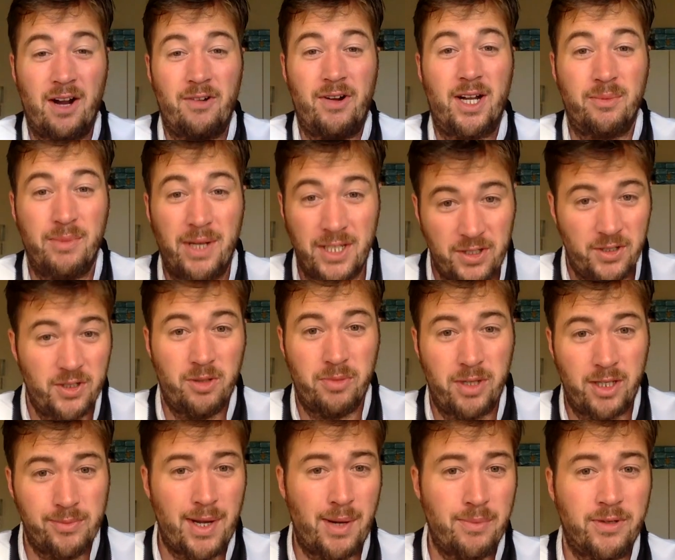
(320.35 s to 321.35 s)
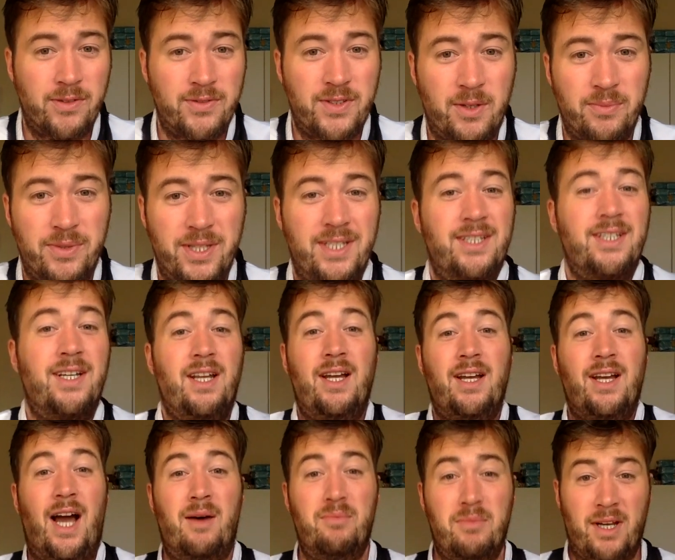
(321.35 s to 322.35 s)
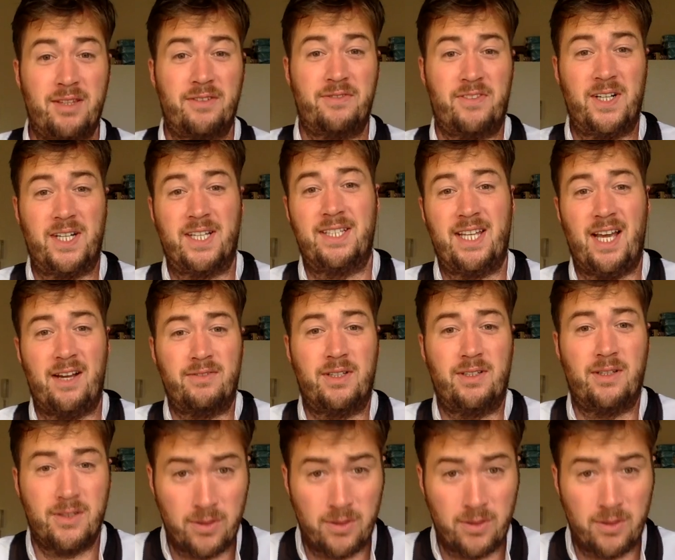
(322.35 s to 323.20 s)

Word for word: recommend you to be a member of something, I'm not the fucking devil.